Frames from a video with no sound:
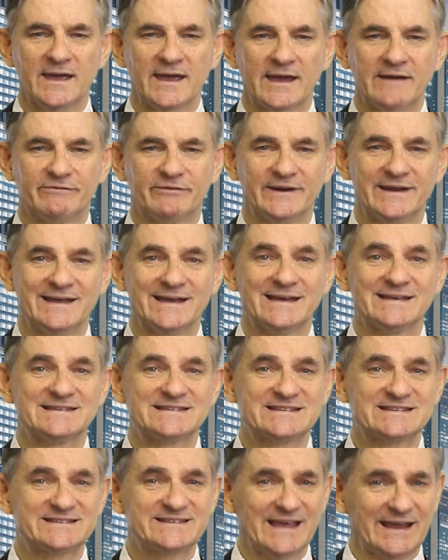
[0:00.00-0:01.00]
every
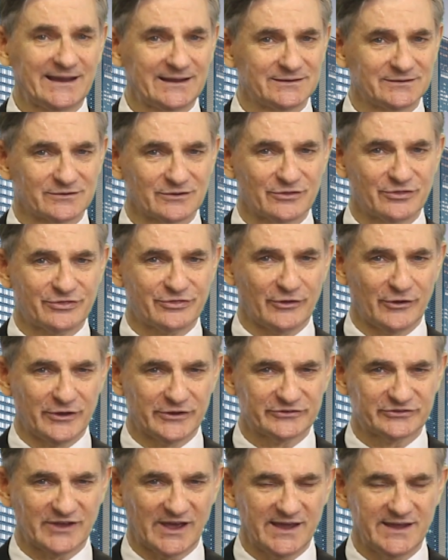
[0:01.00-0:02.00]
second
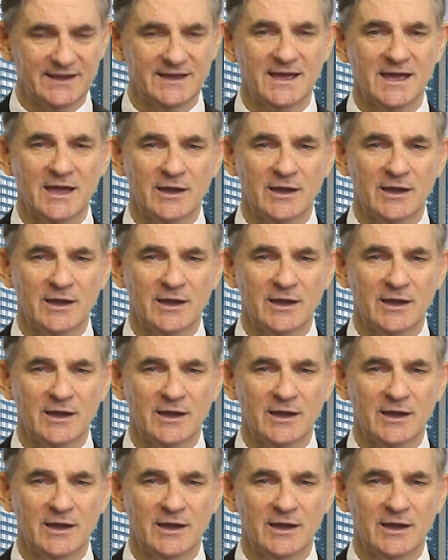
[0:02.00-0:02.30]
Thursday